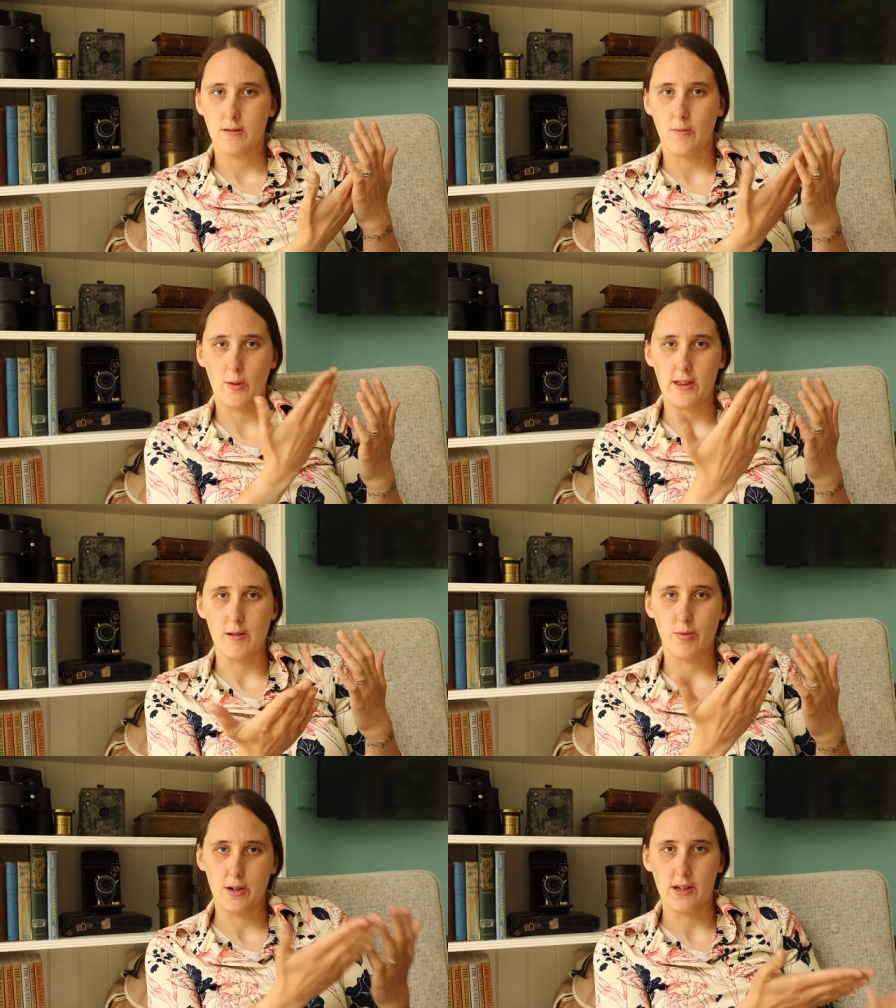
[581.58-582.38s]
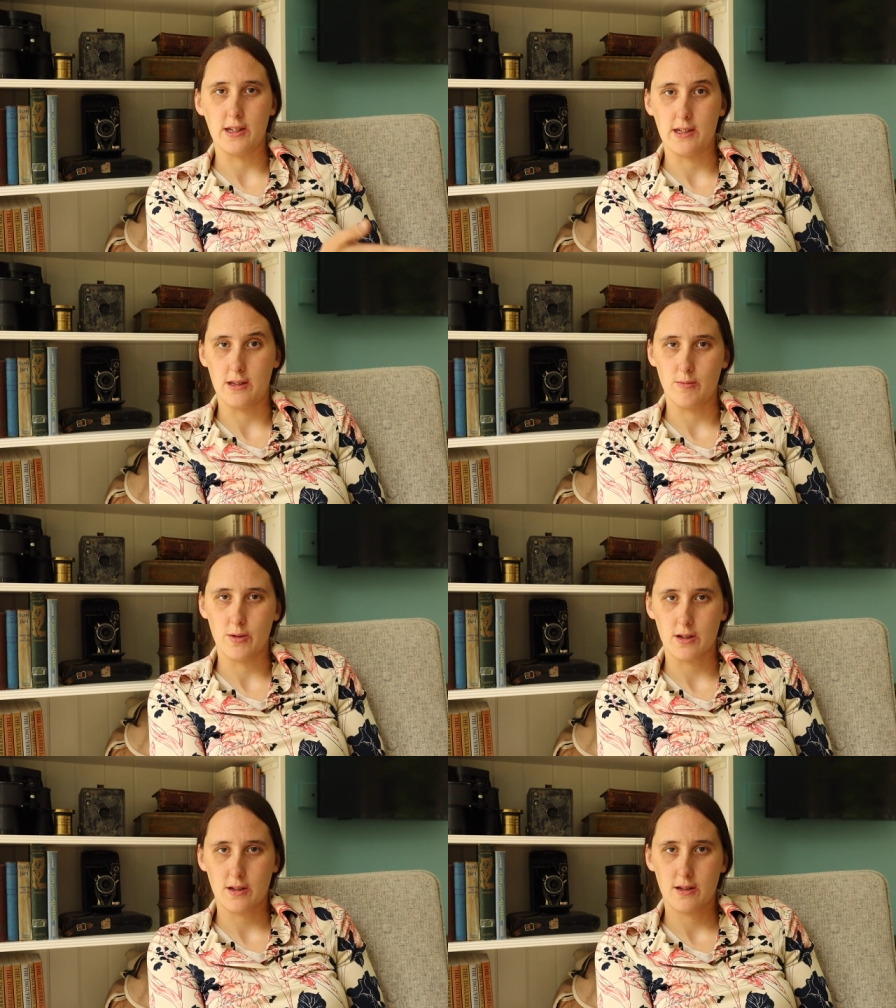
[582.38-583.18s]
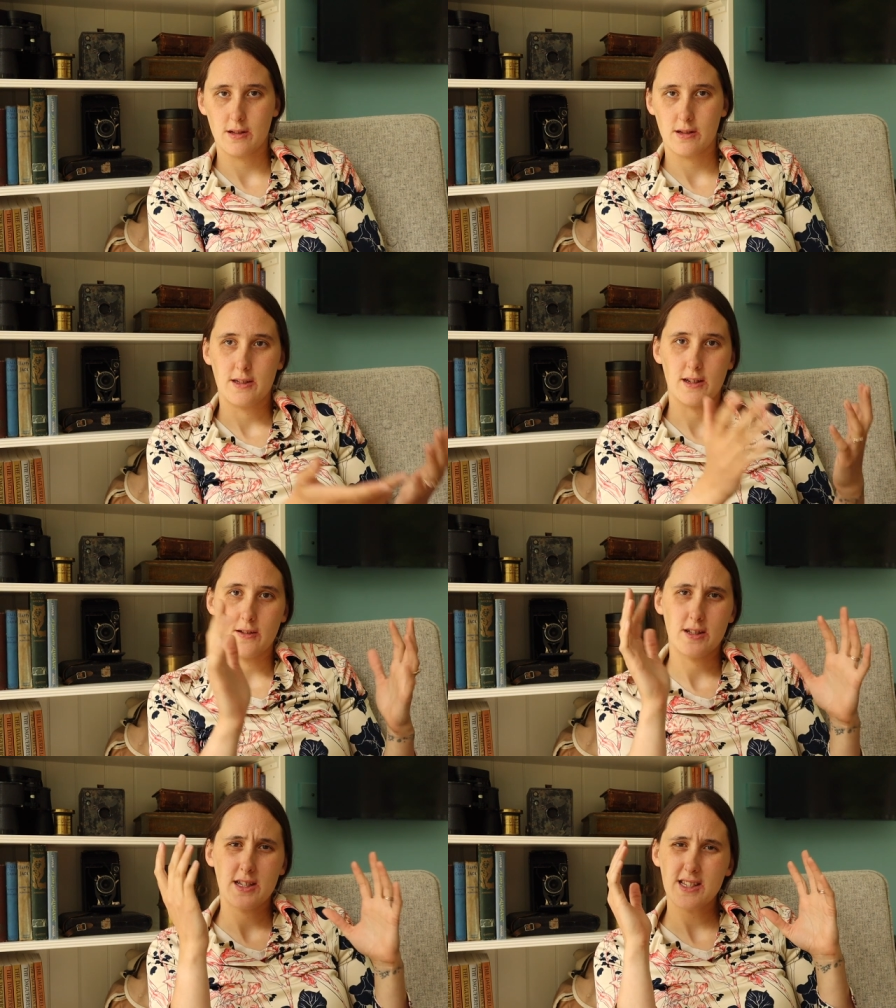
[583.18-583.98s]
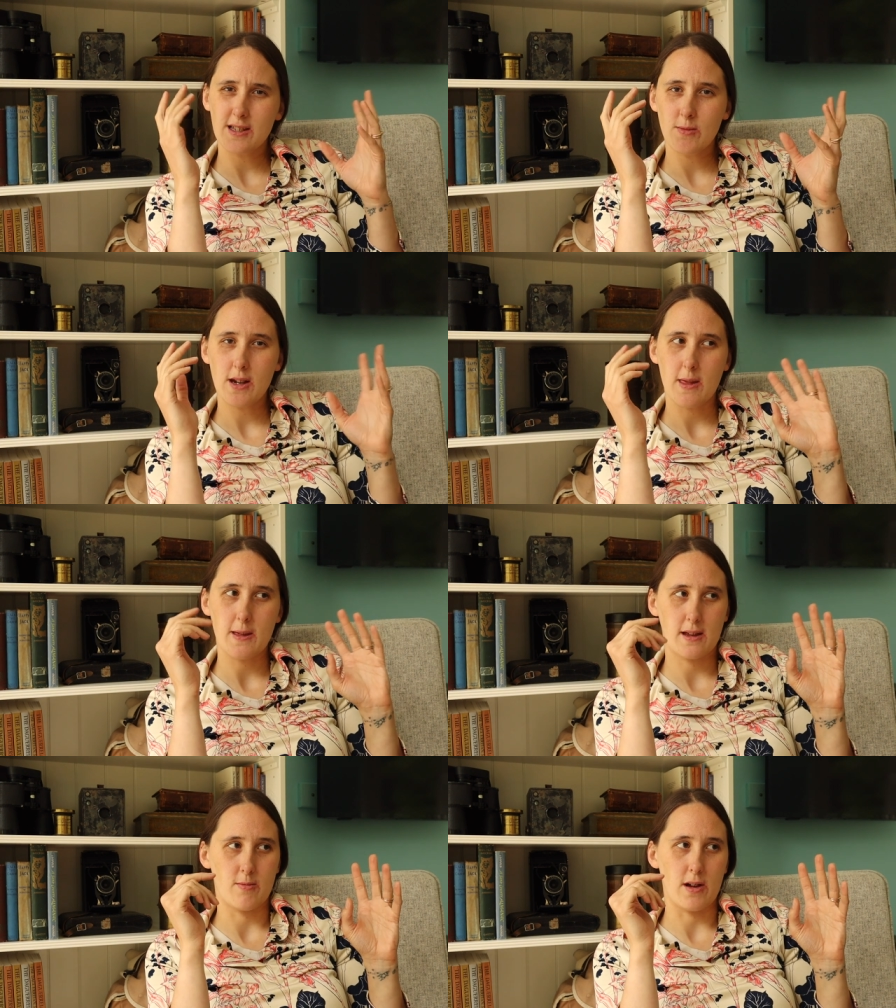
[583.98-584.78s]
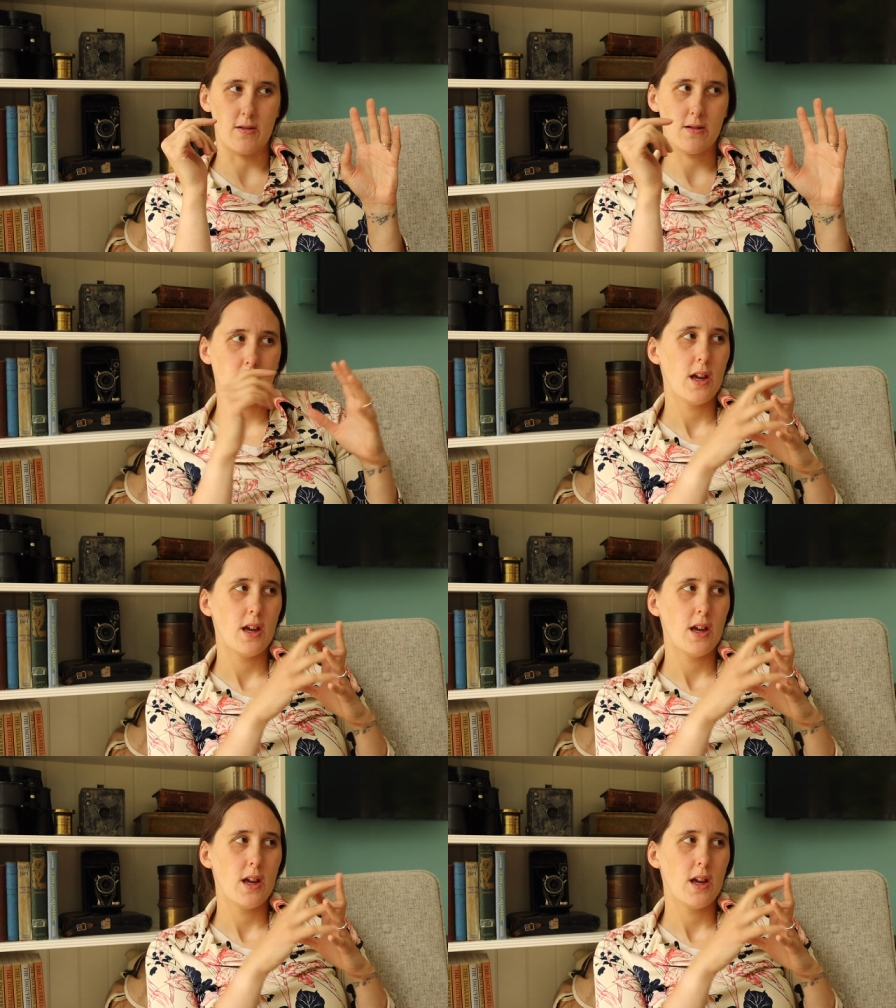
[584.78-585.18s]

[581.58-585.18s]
when they put it into the book. So it's just something to think about.